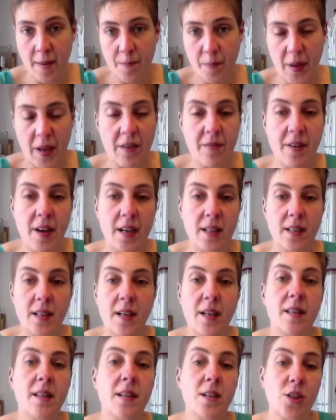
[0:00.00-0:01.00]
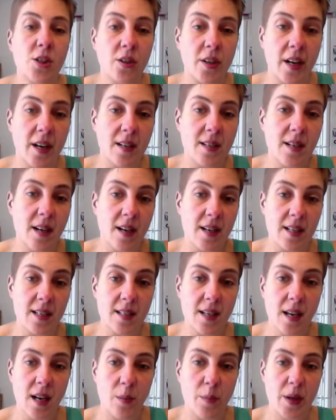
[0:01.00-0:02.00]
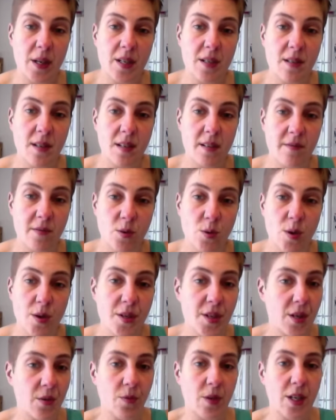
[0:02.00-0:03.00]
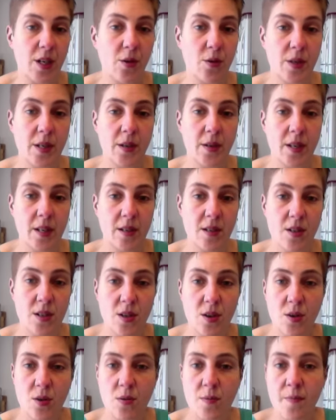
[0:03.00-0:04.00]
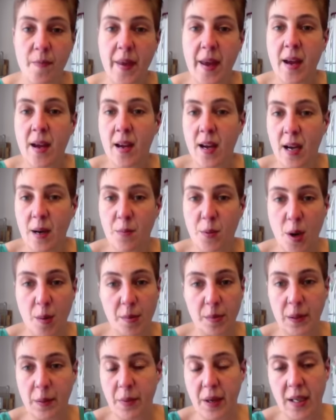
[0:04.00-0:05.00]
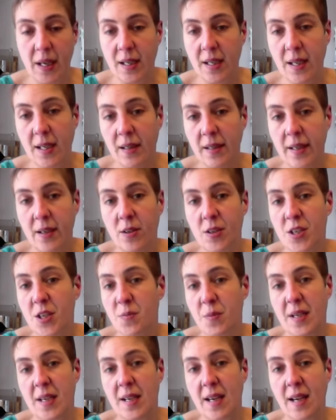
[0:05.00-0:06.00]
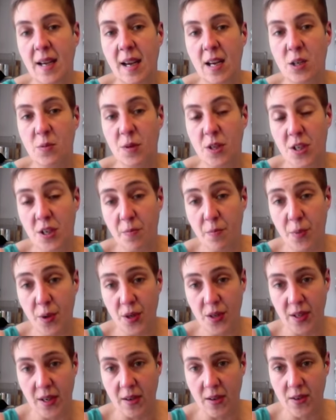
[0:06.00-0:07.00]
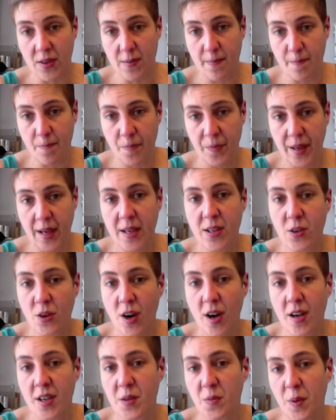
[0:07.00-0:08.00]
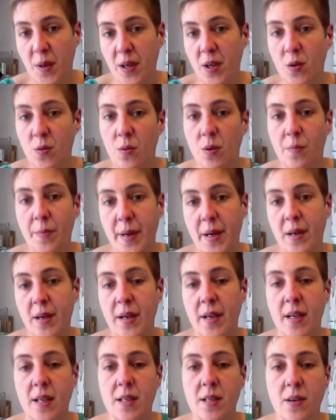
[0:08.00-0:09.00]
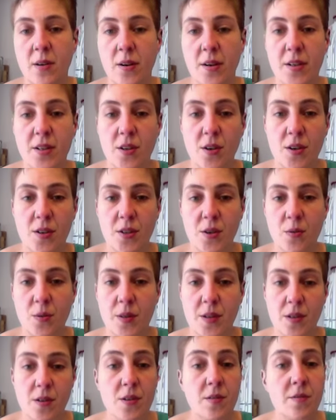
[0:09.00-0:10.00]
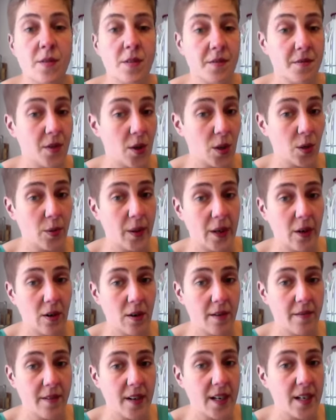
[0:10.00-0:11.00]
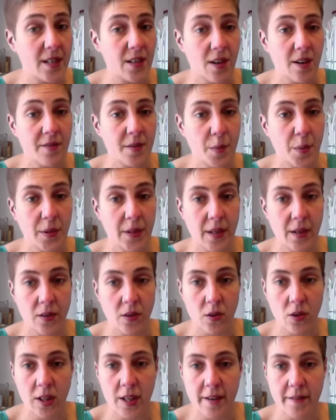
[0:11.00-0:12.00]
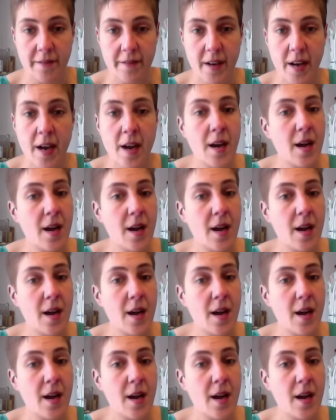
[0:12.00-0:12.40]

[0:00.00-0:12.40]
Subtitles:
In fact, I think she'll get a tidy settlement in the divorce that would no doubt ensue, and probably make a killing on speaking engagements and book sales. It's her husband who will bear any serious consequences for following her advice off a political cliff,